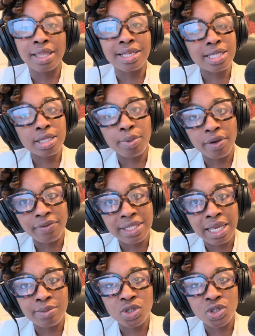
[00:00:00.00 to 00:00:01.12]
This is a perfect
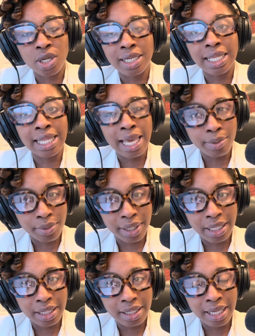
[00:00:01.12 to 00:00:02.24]
time to start
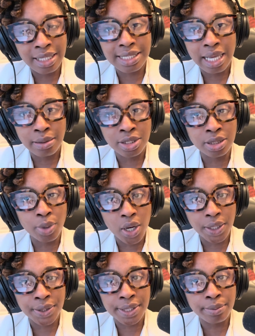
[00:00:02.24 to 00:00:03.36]
collaborating and establishing
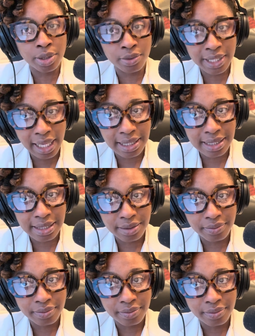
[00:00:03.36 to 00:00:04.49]
partners in blue states
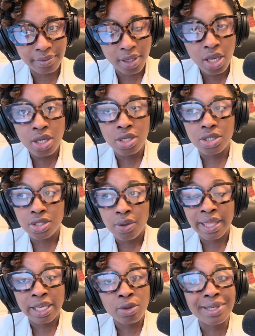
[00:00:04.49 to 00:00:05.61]
so
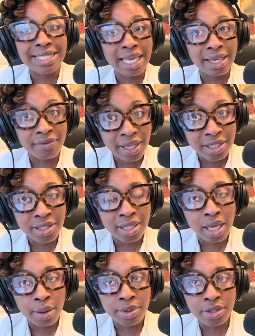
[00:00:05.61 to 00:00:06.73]
that you can take advantage of the
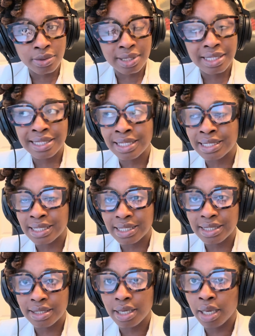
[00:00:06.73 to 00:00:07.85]
opportunities that
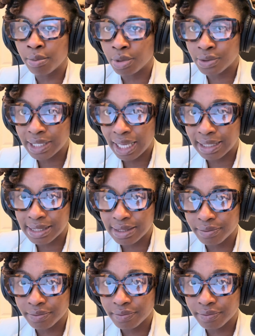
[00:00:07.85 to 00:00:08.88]
exist in blue states.